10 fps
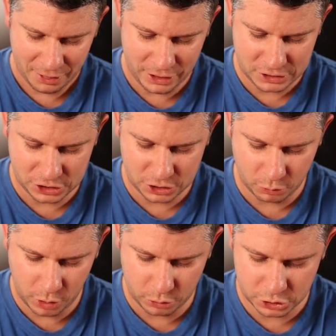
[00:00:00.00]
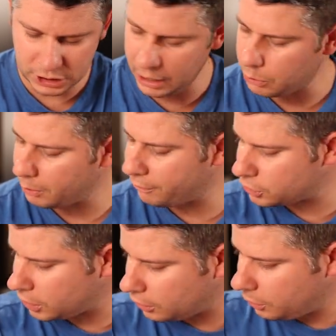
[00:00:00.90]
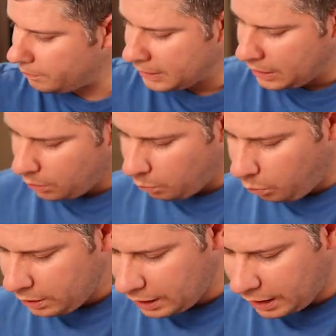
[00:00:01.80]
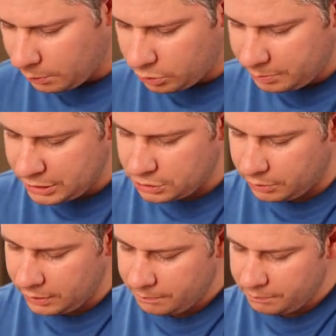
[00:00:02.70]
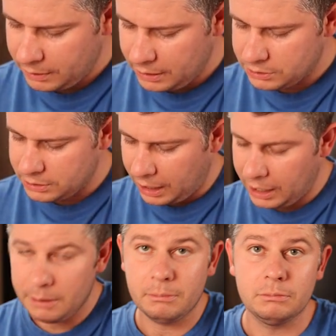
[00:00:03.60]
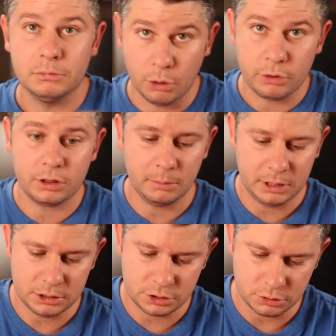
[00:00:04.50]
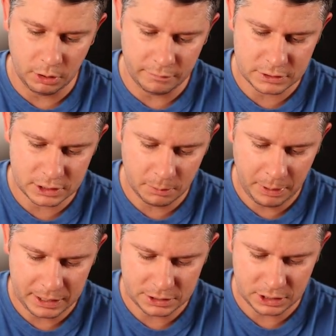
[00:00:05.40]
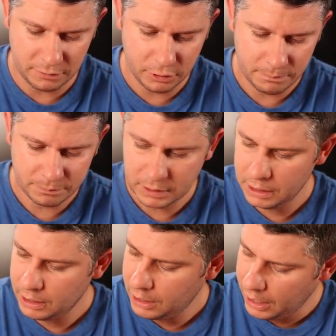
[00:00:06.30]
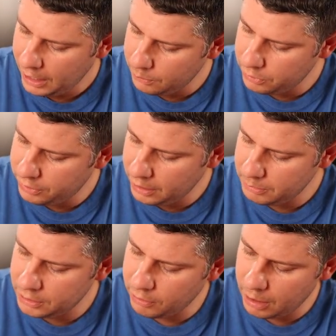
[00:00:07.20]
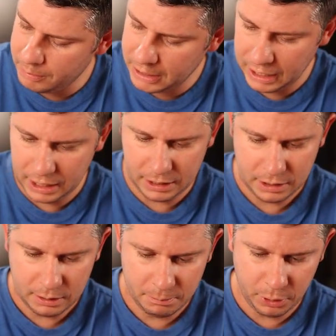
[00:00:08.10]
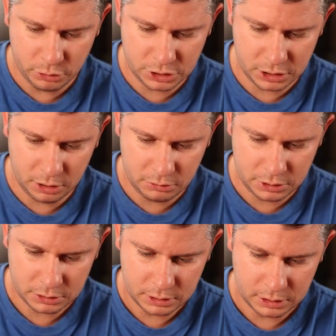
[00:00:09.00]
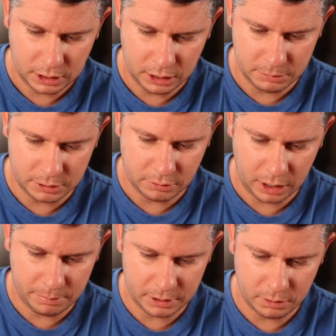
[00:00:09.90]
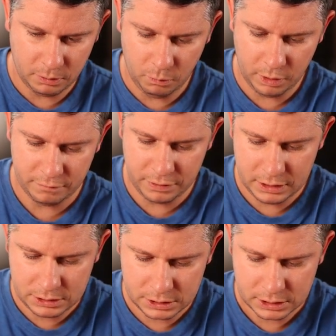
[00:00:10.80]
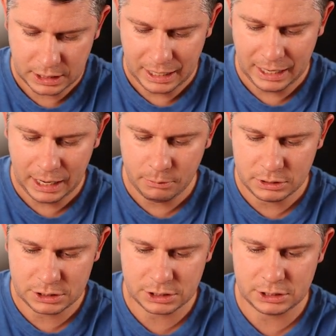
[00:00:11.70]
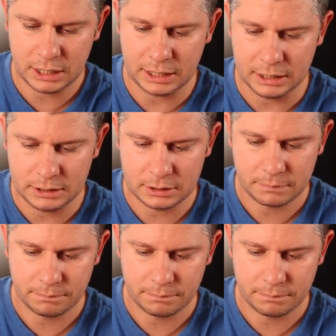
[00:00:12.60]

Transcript: This is a Rose Tower Reverse Hollow. What I would be doing is I am loading them into, obviously, a penny saver. I would then be grabbing a post-it note. I'd be grabbing one of these, and I would stick it